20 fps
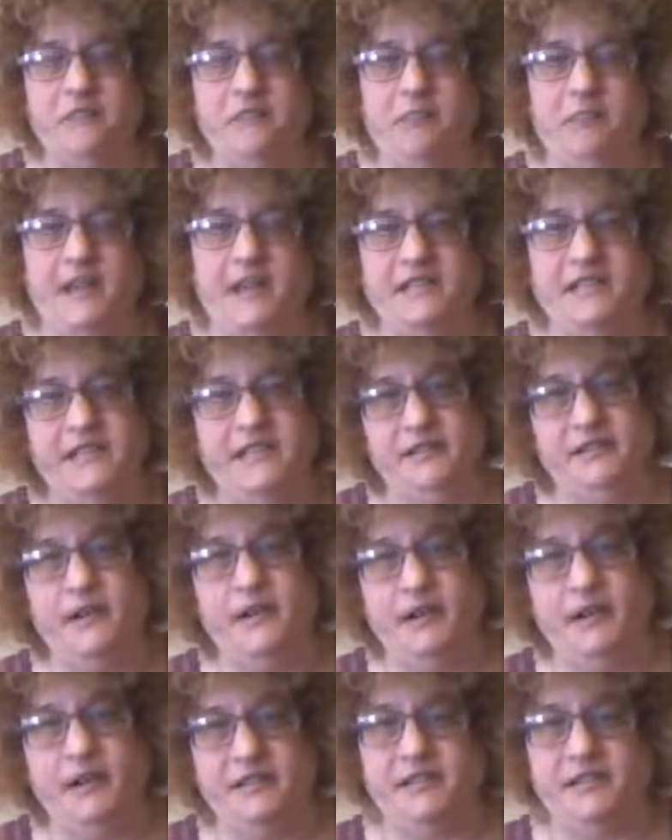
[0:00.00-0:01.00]
and by
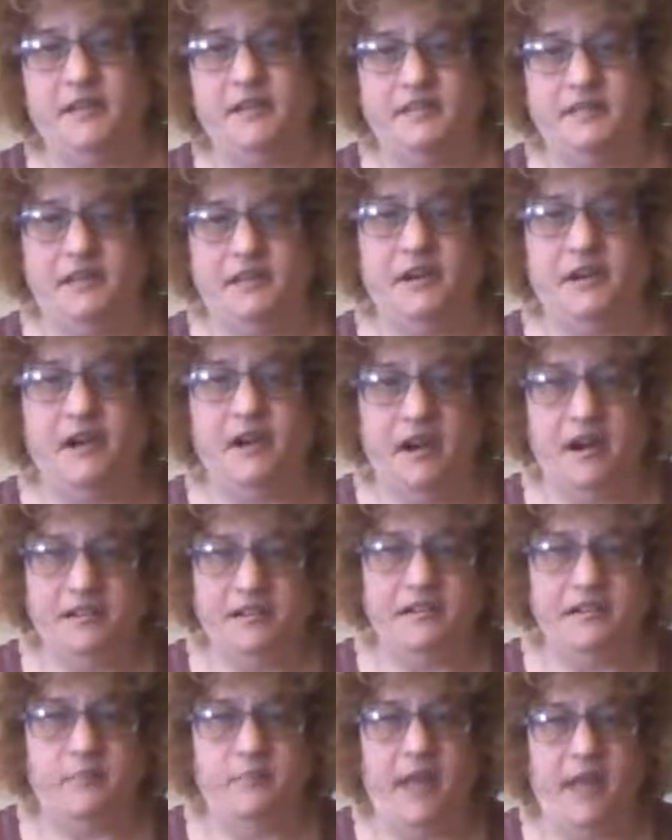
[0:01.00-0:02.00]
centering ourselves in our heart
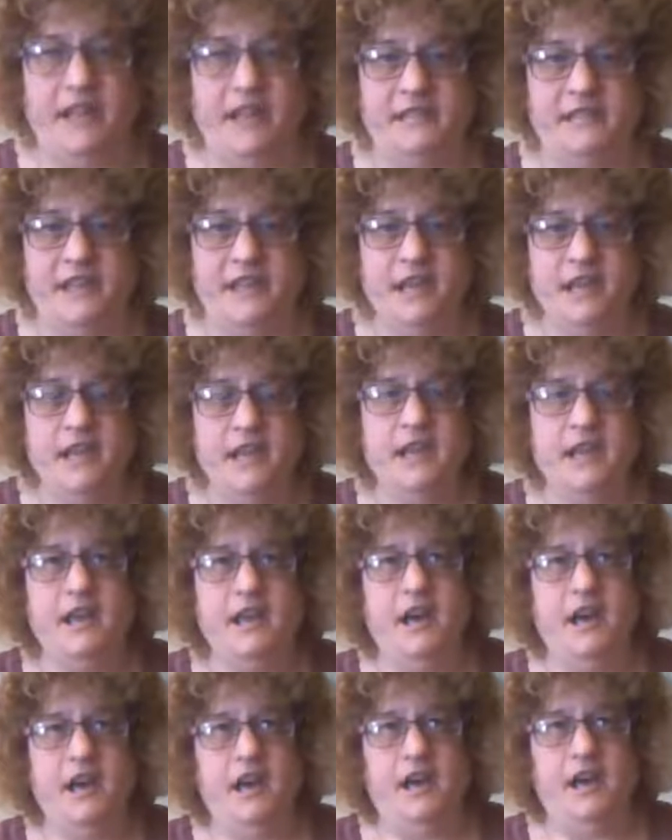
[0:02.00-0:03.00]
space,
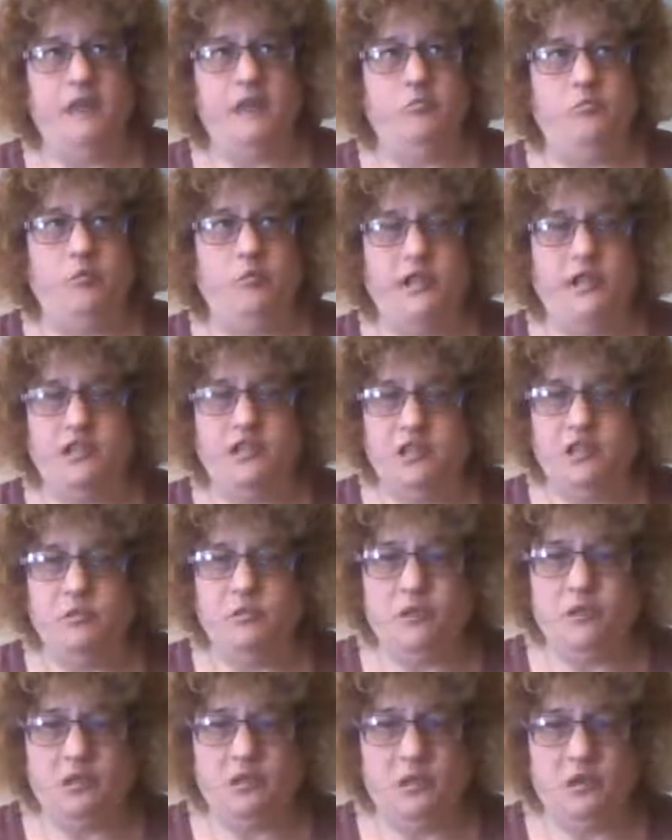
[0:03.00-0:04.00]
we
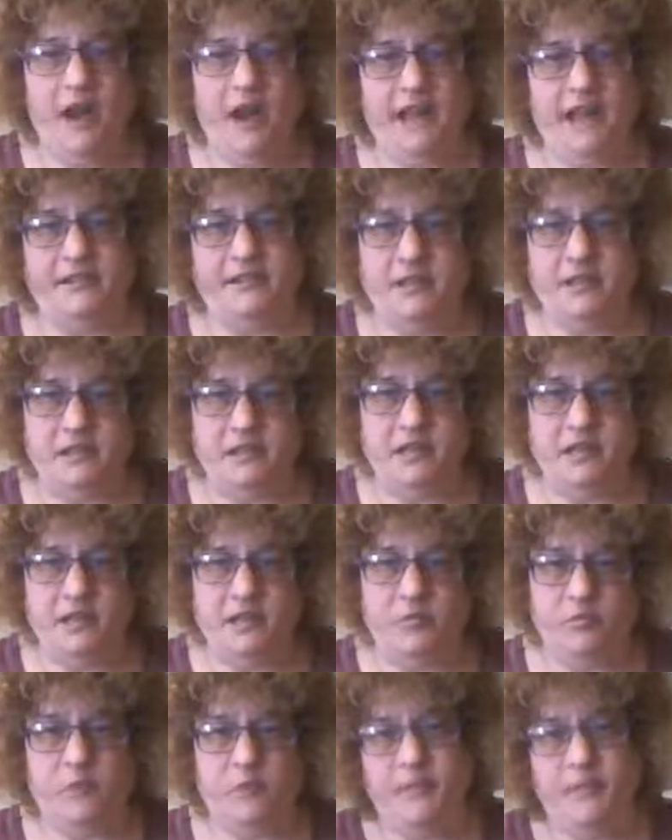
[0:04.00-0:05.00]
do attract those
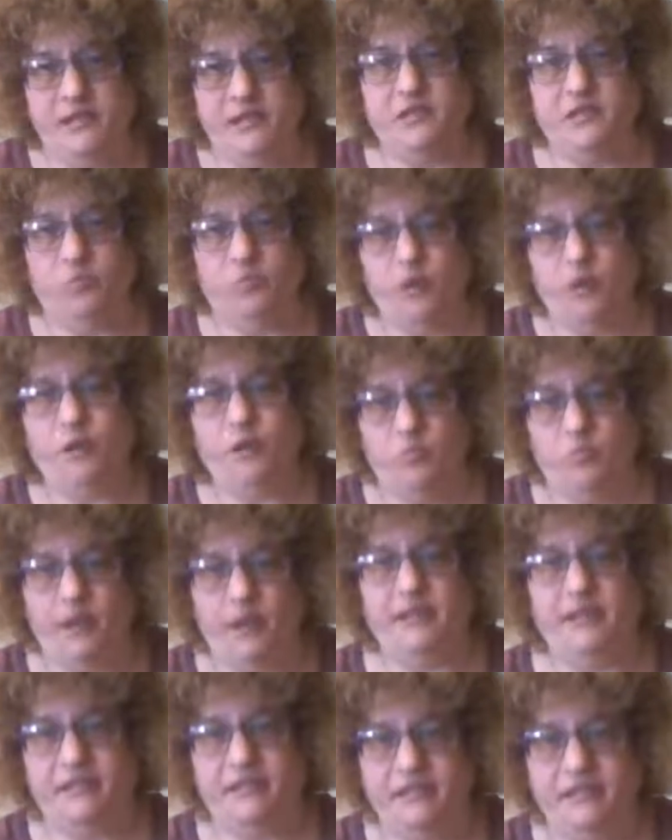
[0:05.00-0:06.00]
that we're meant to work
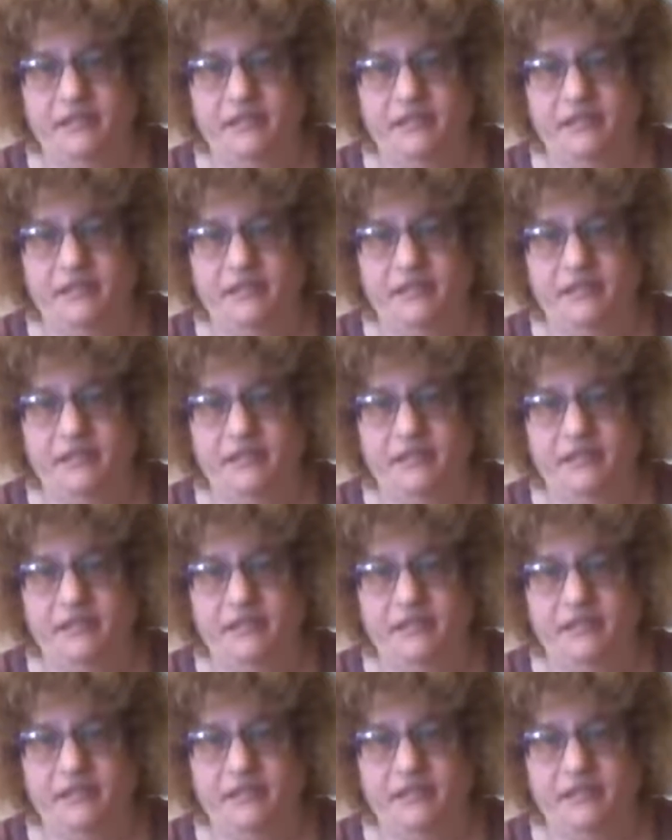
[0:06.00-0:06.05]
with.